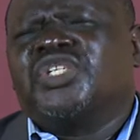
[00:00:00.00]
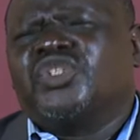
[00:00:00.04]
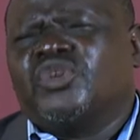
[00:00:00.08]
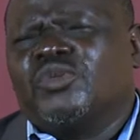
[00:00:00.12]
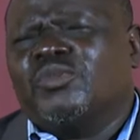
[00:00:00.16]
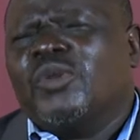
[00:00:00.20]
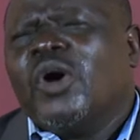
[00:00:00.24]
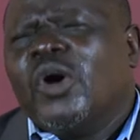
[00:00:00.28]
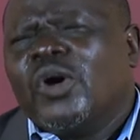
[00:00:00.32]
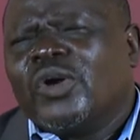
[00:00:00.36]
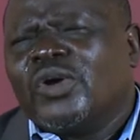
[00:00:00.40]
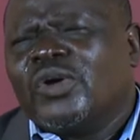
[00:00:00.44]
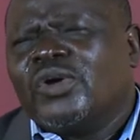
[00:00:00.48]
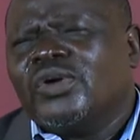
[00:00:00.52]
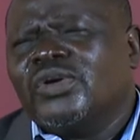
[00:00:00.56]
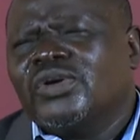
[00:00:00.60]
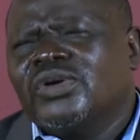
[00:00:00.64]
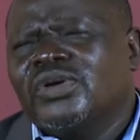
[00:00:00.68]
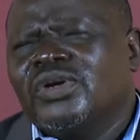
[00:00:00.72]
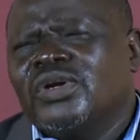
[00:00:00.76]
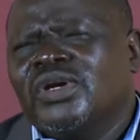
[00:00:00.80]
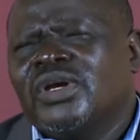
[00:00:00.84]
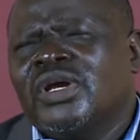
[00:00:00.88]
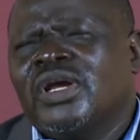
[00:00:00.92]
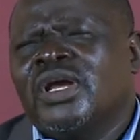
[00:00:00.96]
tomorrow.
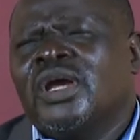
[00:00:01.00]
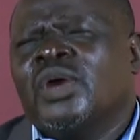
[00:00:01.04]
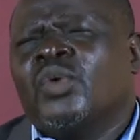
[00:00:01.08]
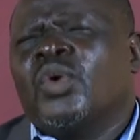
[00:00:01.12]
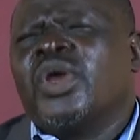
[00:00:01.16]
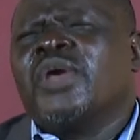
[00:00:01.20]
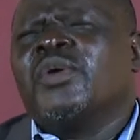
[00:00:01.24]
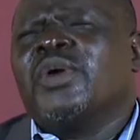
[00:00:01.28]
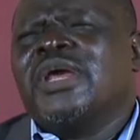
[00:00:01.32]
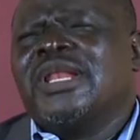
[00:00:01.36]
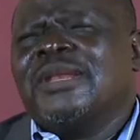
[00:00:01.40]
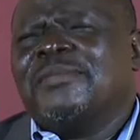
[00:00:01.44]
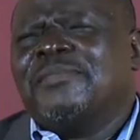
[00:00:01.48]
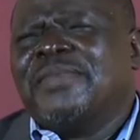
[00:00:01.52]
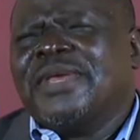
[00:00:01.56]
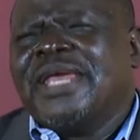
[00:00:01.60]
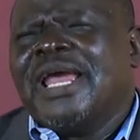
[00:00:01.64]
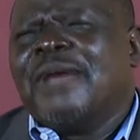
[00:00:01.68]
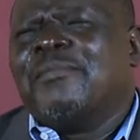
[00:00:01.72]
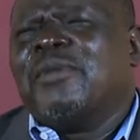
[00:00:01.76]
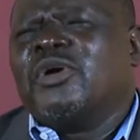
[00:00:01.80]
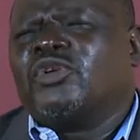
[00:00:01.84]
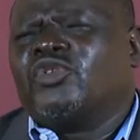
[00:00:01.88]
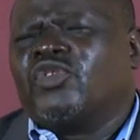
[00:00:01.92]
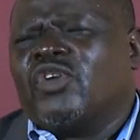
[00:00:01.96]
We will be
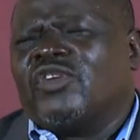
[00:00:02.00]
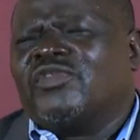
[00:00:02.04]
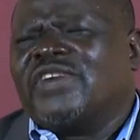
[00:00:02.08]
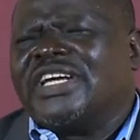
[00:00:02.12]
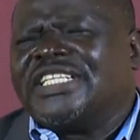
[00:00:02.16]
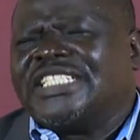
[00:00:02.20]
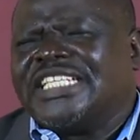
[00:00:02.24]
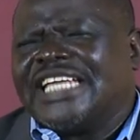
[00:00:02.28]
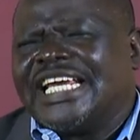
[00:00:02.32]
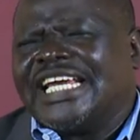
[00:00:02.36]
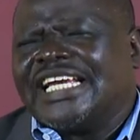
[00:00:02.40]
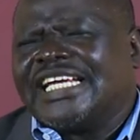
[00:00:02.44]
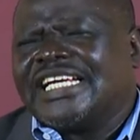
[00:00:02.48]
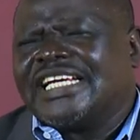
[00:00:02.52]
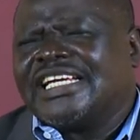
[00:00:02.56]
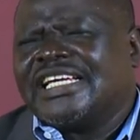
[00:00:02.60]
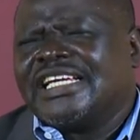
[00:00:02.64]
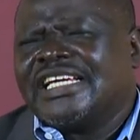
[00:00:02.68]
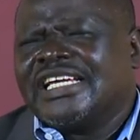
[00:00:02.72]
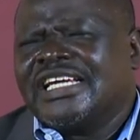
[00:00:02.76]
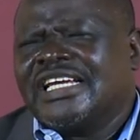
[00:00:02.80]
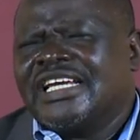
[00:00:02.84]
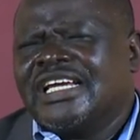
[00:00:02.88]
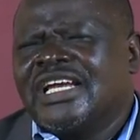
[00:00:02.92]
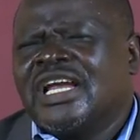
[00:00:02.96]
able to overtake.
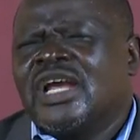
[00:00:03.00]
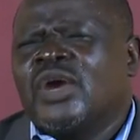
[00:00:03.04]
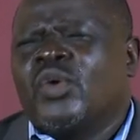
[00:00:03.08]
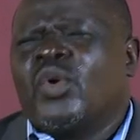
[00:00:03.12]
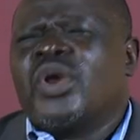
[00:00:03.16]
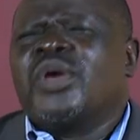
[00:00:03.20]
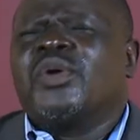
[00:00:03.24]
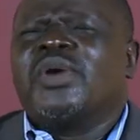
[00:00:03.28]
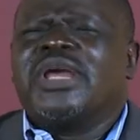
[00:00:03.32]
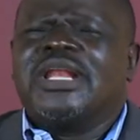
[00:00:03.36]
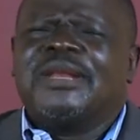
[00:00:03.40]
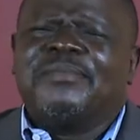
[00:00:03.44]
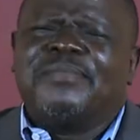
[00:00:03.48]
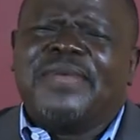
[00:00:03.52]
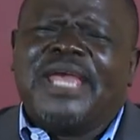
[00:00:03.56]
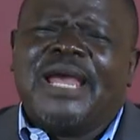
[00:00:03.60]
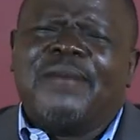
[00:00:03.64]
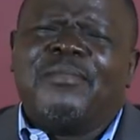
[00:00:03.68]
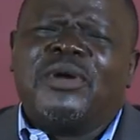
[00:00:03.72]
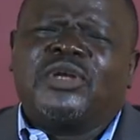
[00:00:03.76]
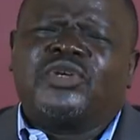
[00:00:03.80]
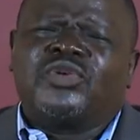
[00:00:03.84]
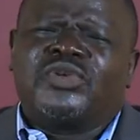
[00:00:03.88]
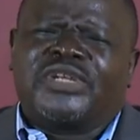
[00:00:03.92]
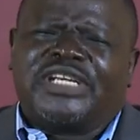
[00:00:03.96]
We will be
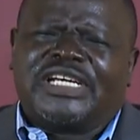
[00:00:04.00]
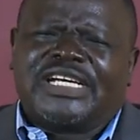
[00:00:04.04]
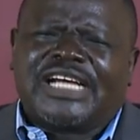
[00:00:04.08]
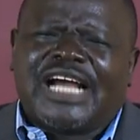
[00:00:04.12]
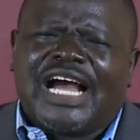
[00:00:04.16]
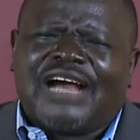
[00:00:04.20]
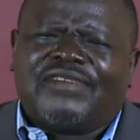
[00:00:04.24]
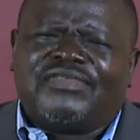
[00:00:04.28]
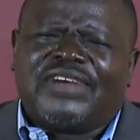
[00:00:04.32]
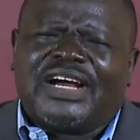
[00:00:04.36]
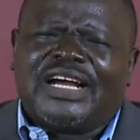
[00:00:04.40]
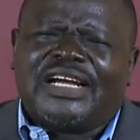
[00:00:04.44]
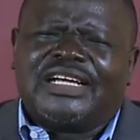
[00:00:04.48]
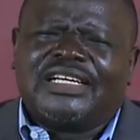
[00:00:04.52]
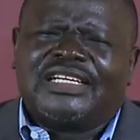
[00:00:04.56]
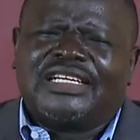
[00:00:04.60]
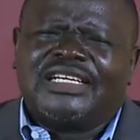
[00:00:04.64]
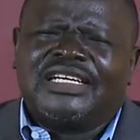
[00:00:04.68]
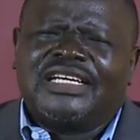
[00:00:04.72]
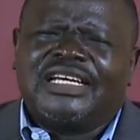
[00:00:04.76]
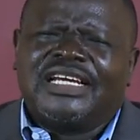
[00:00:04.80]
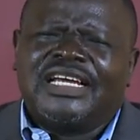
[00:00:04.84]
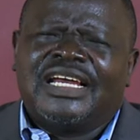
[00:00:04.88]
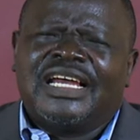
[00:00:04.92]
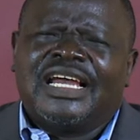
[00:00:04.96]
able to recover
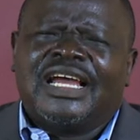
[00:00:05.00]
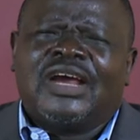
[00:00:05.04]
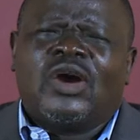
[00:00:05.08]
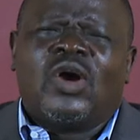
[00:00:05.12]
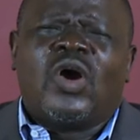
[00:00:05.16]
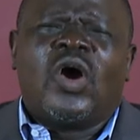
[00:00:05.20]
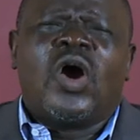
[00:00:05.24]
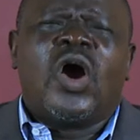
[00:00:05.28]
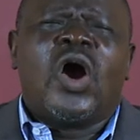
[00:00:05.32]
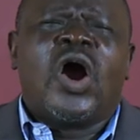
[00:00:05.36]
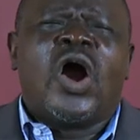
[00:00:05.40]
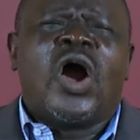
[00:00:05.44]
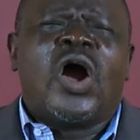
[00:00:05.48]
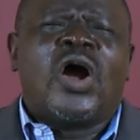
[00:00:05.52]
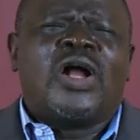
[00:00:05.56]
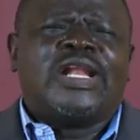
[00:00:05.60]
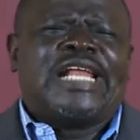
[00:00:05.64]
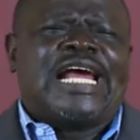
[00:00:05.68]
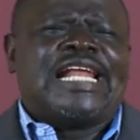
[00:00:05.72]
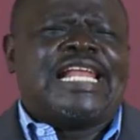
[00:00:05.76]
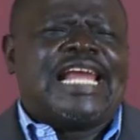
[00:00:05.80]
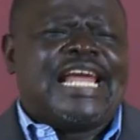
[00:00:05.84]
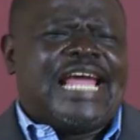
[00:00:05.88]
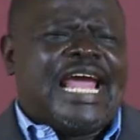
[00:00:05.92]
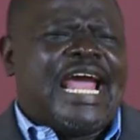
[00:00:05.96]
all
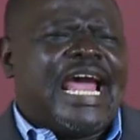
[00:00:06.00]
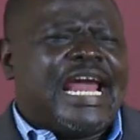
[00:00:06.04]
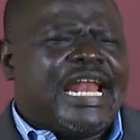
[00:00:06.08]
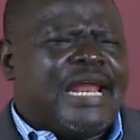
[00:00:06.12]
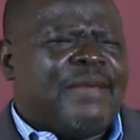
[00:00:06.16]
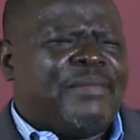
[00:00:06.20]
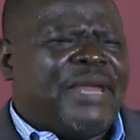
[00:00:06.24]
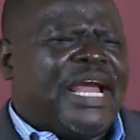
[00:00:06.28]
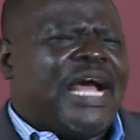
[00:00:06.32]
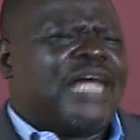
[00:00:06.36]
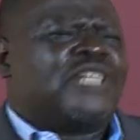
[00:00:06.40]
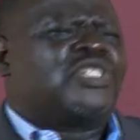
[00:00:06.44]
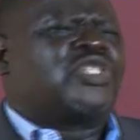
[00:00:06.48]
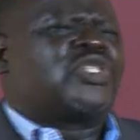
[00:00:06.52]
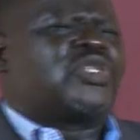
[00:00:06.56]
that the enemy has